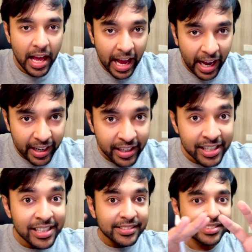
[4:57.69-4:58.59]
And
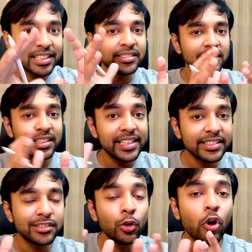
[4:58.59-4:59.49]
since
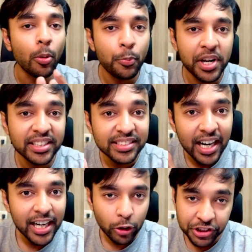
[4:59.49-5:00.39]
these two components are now